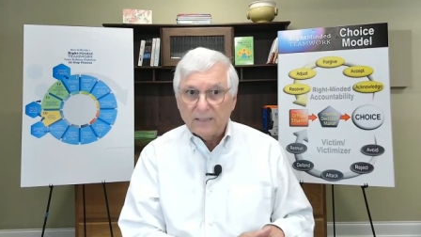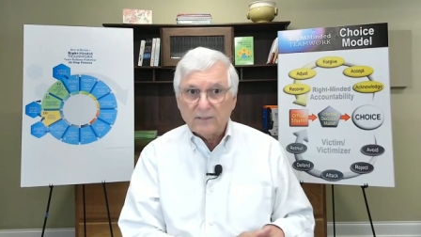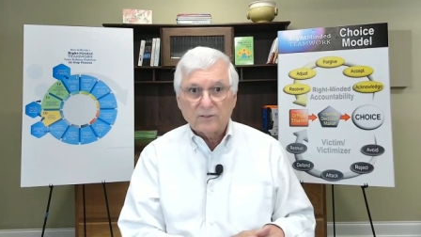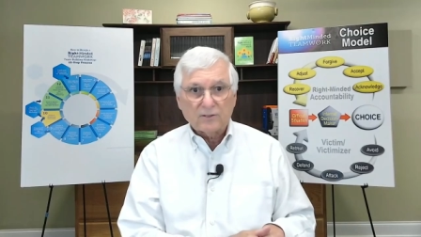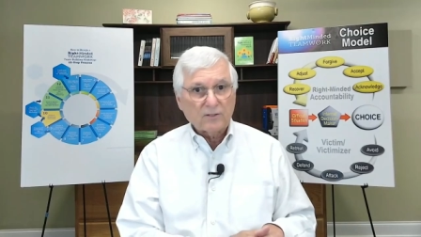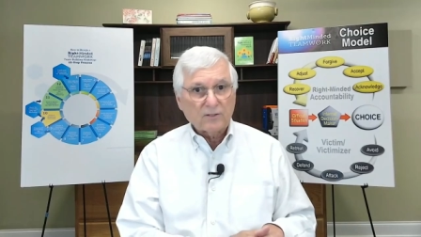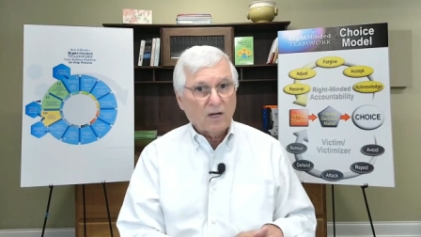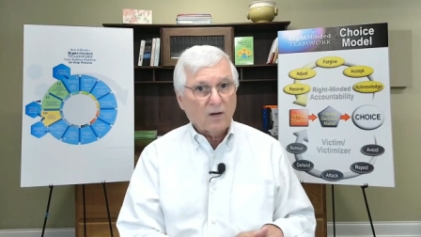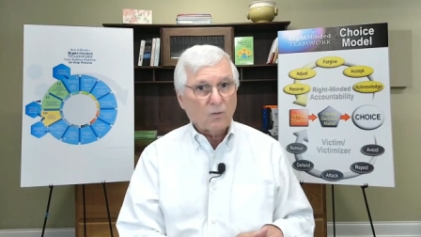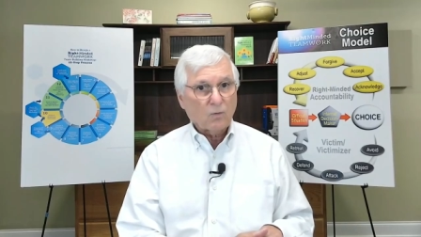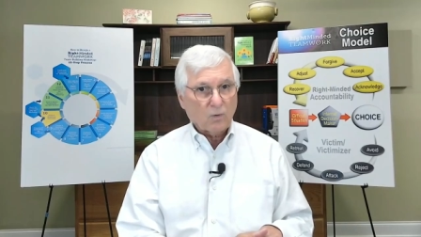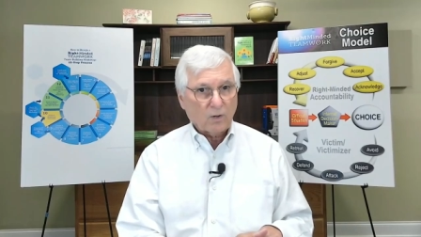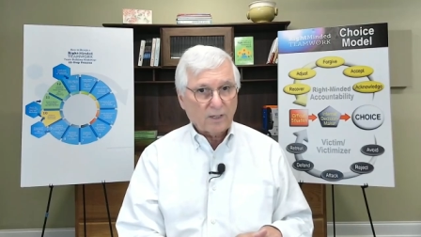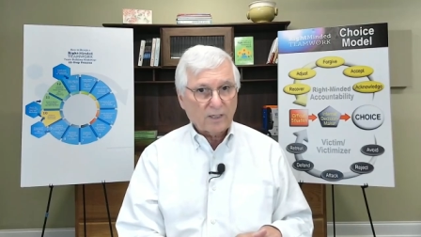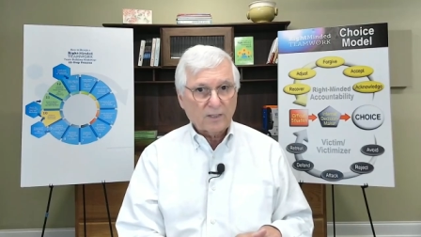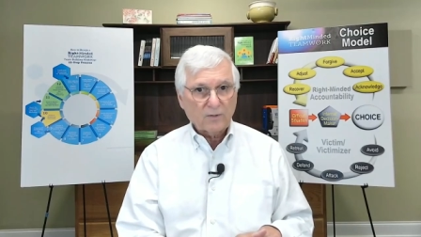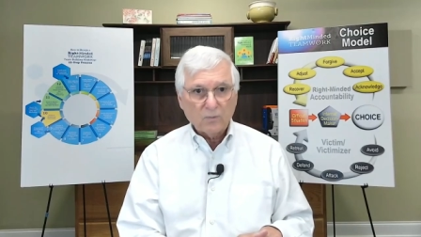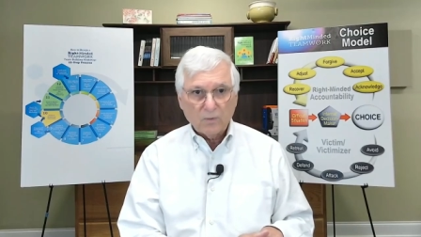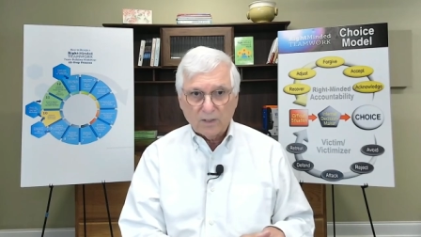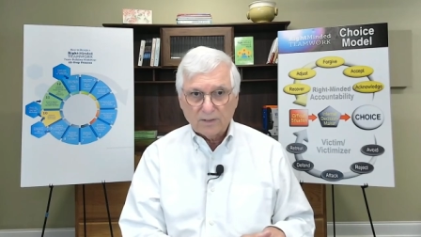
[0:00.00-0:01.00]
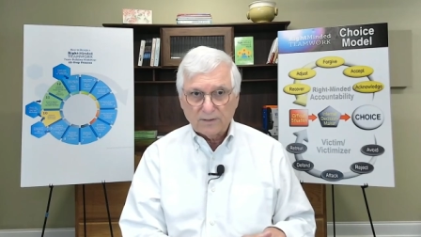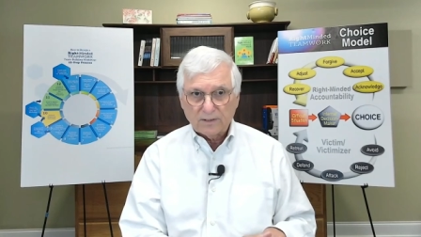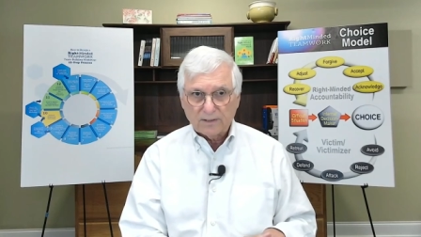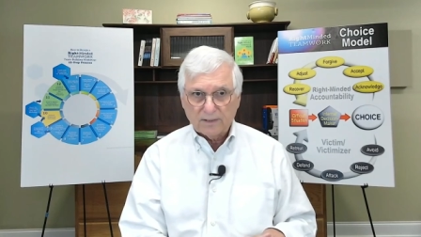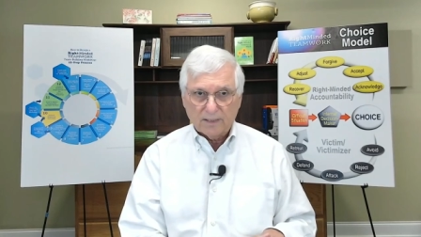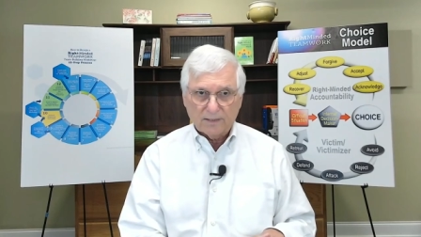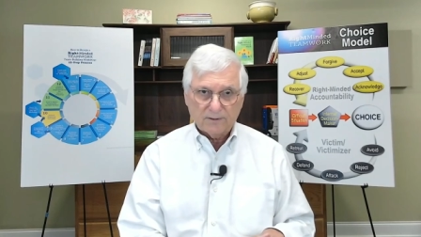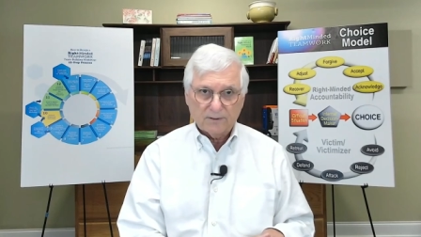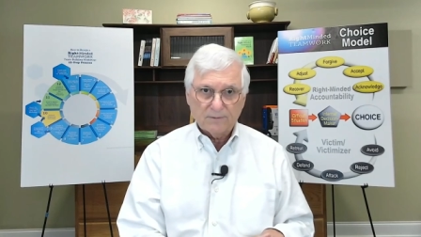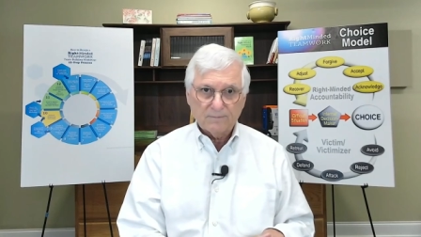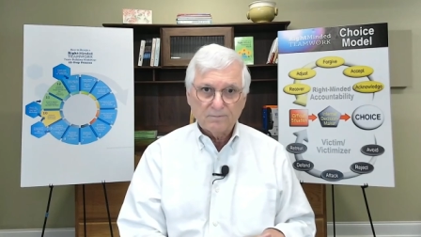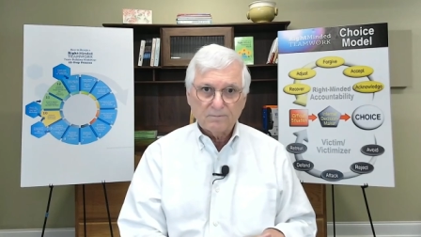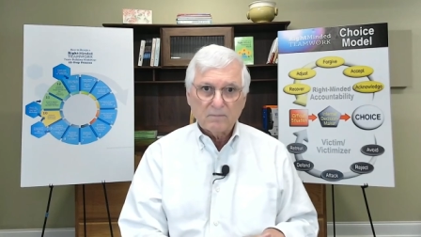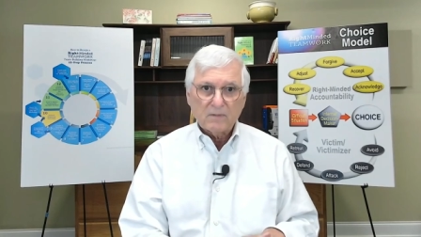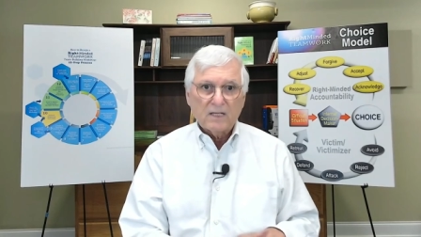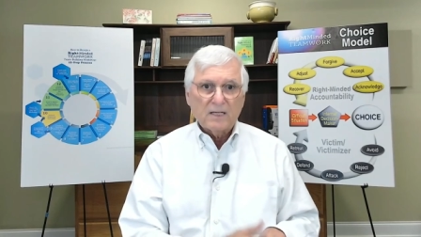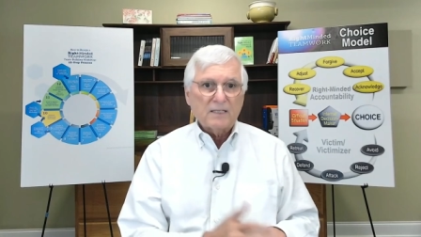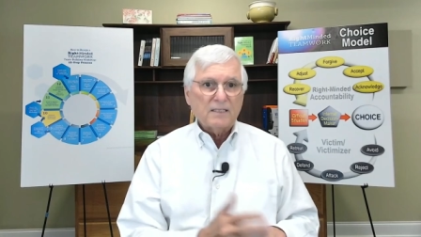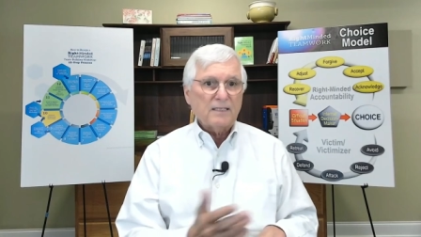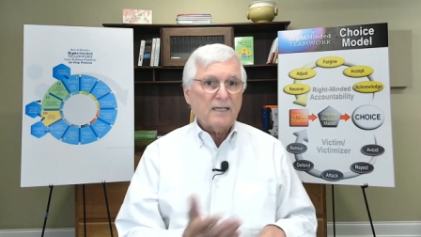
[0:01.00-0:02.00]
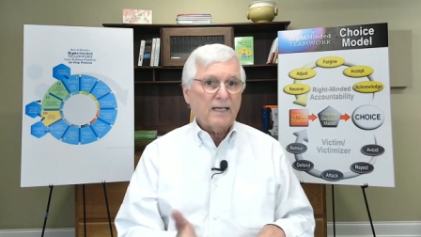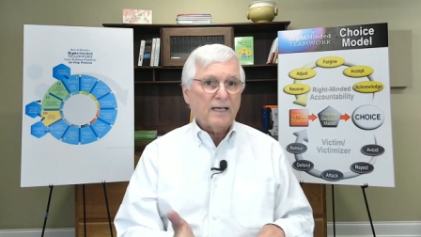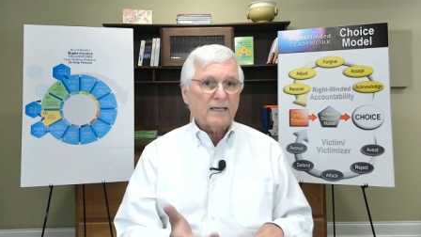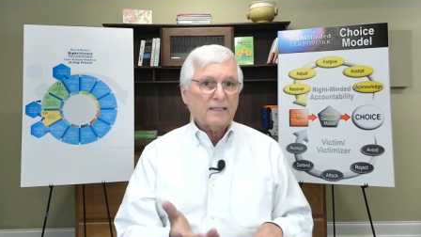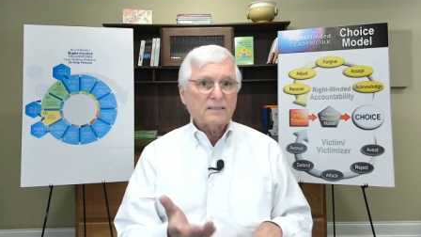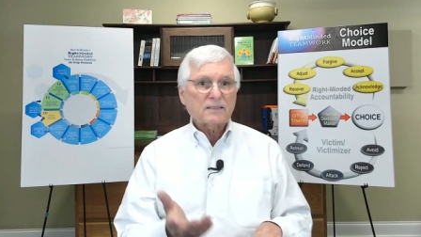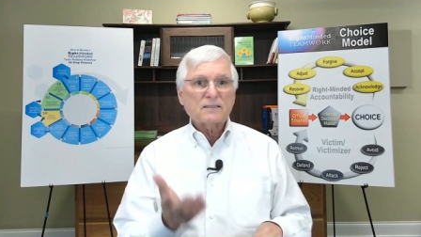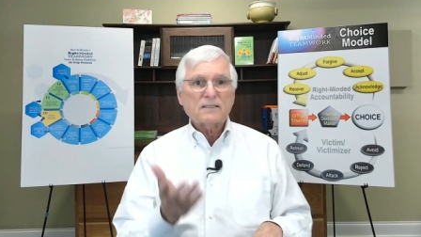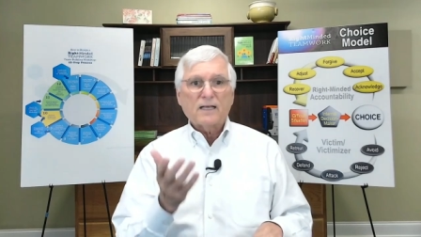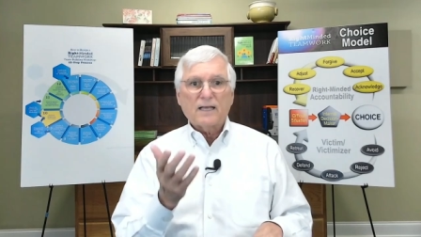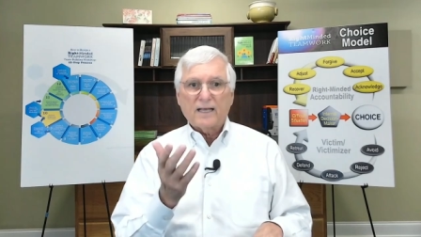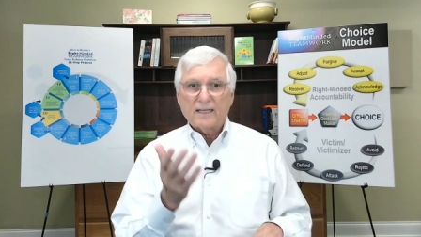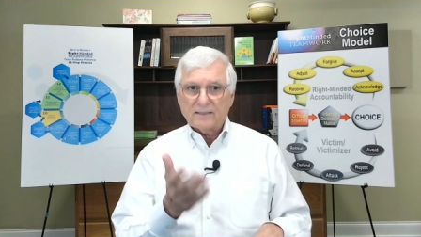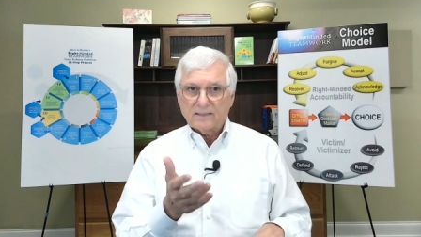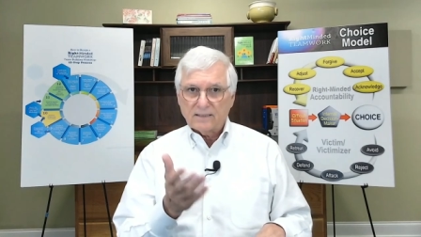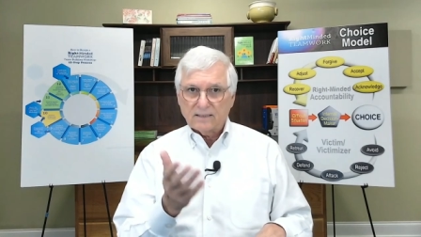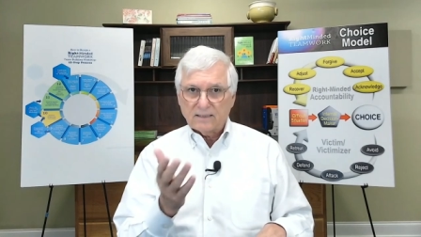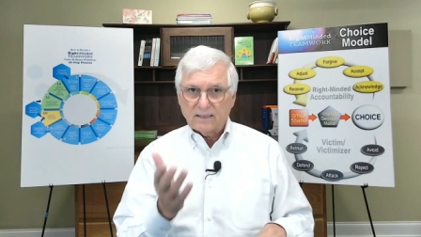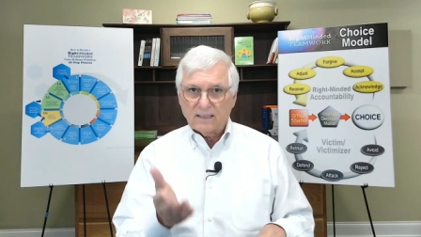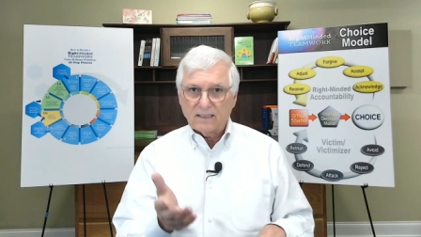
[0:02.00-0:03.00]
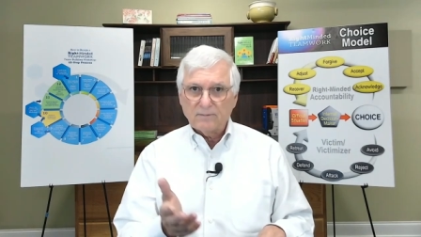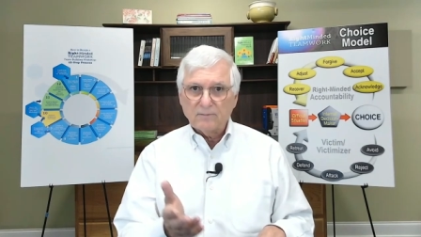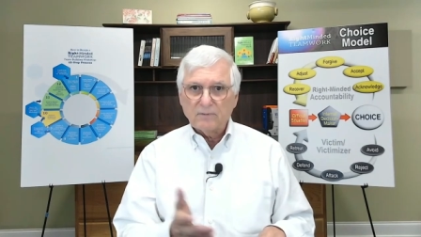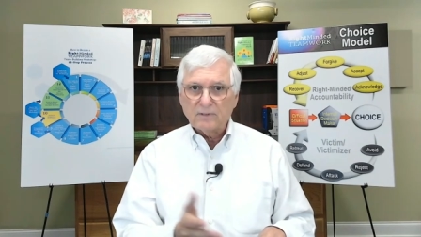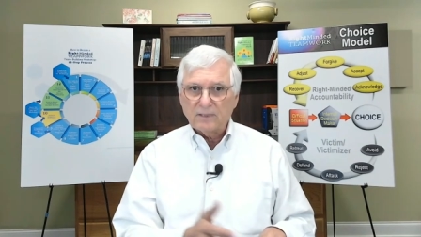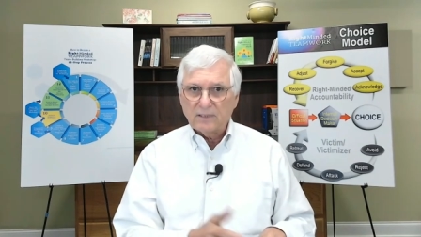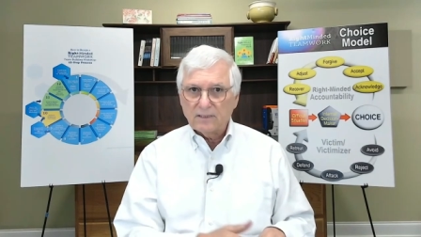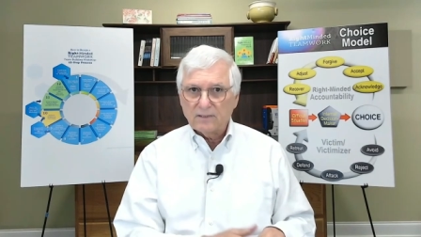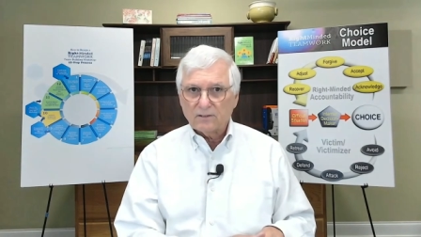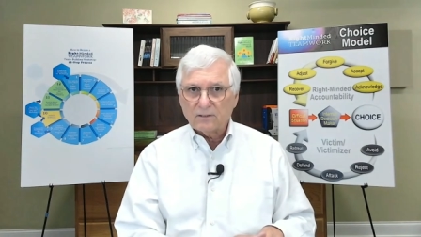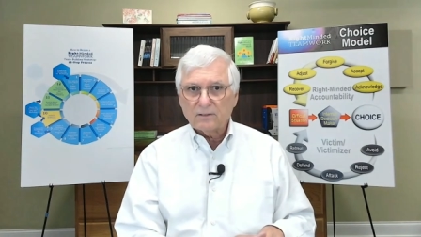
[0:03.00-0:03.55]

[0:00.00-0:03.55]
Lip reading: are not working well together. Next, as the team leader,